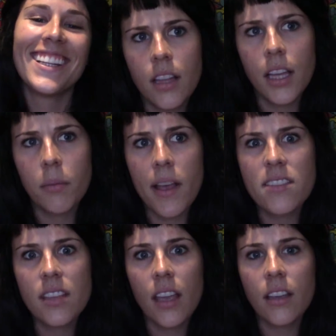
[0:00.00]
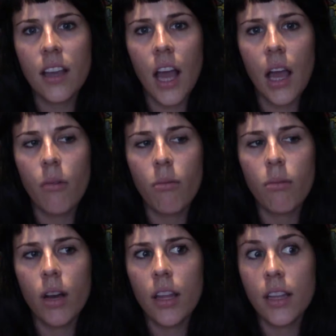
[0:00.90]
Like, my skin got
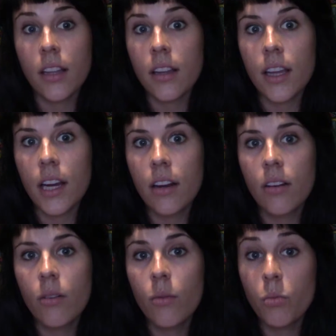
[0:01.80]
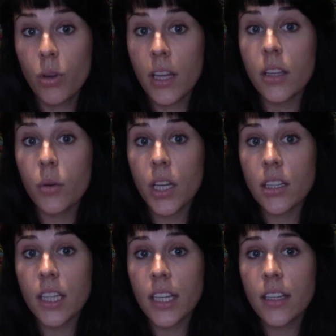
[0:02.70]
really clear really
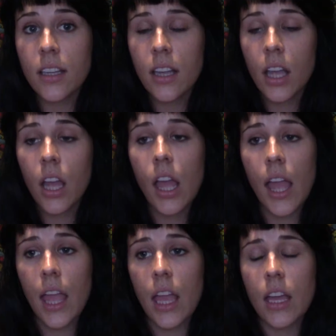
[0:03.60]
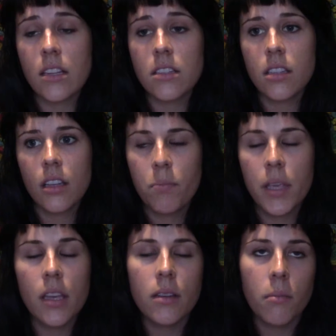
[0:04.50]
quickly, and
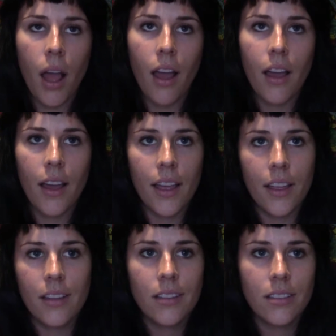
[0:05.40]
being my